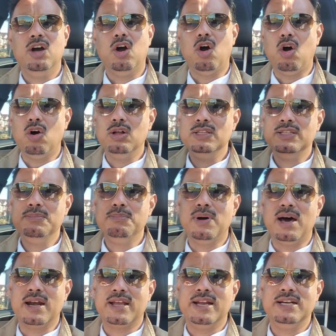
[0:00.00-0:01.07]
all the
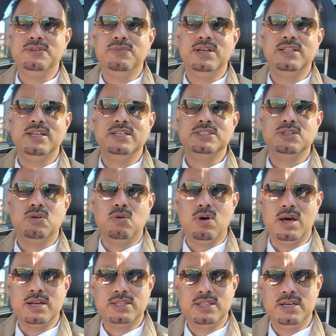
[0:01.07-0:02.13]
market, whether it's
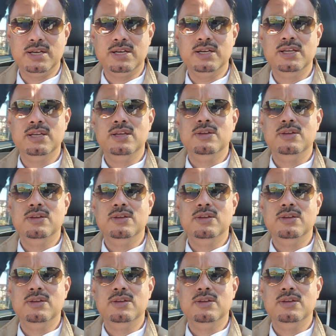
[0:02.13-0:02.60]
Kawartha,